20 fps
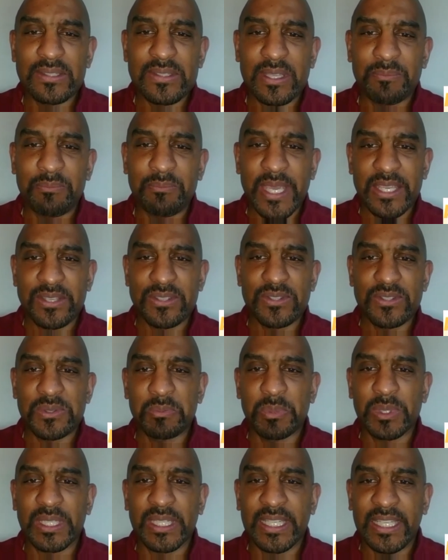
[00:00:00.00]
that patients
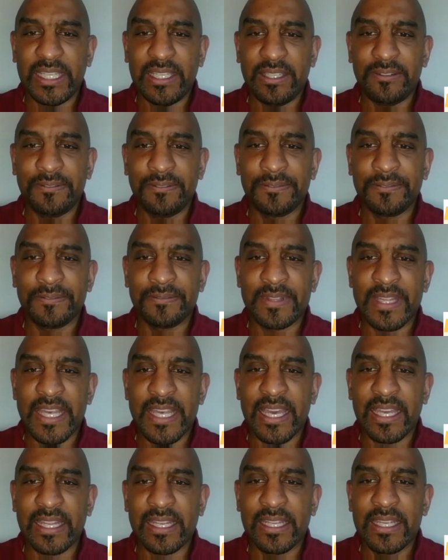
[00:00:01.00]
believe
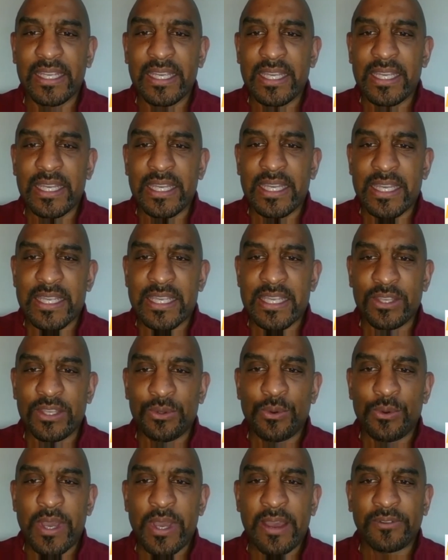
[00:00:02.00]
that
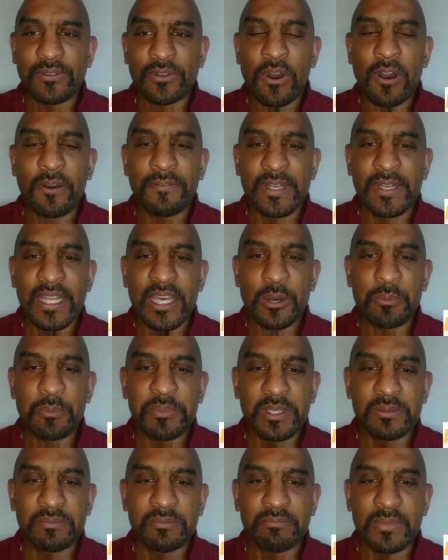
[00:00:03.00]
you have to often
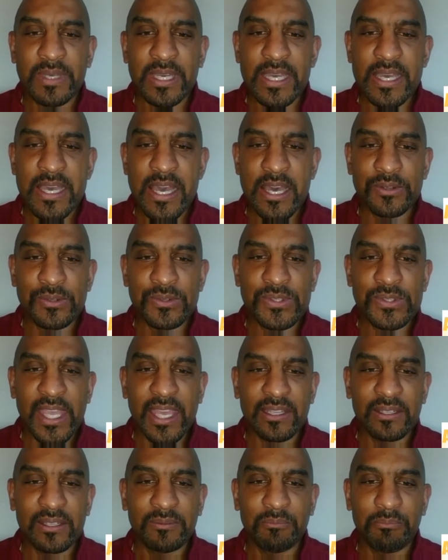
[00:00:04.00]
help them
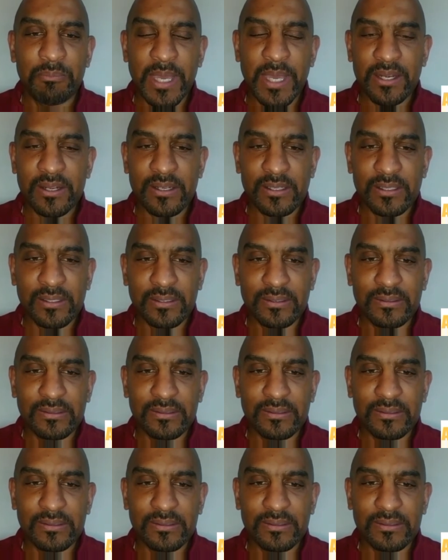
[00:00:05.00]
understand better?